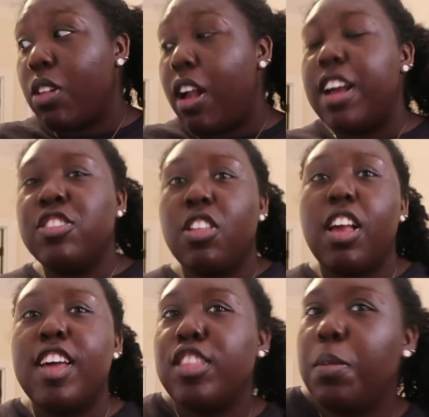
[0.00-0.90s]

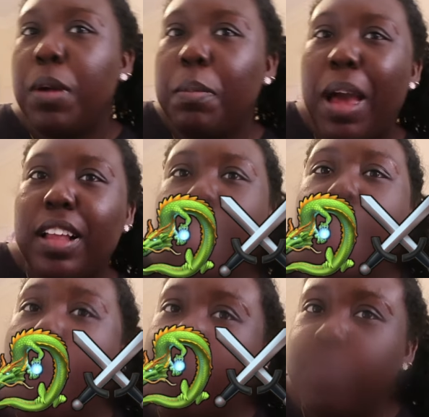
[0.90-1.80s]
Can they bring back...
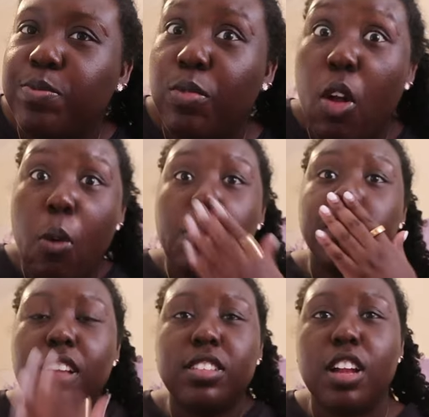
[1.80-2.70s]
Oh,
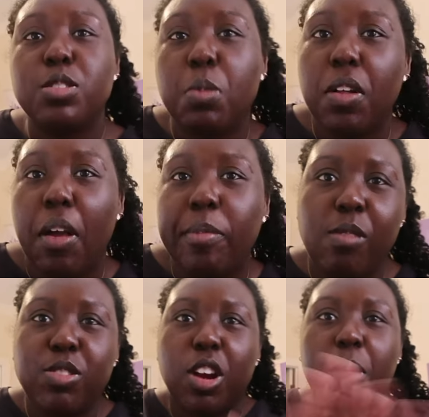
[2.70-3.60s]
is that a spoiler?
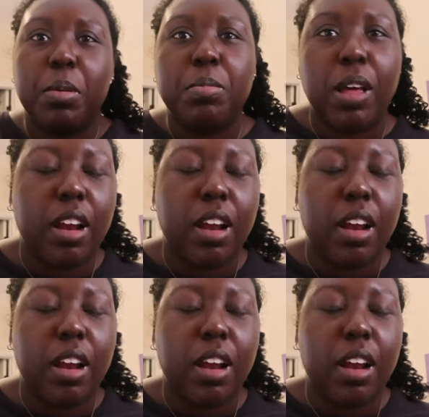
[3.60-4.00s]
I'm sorry, bleep that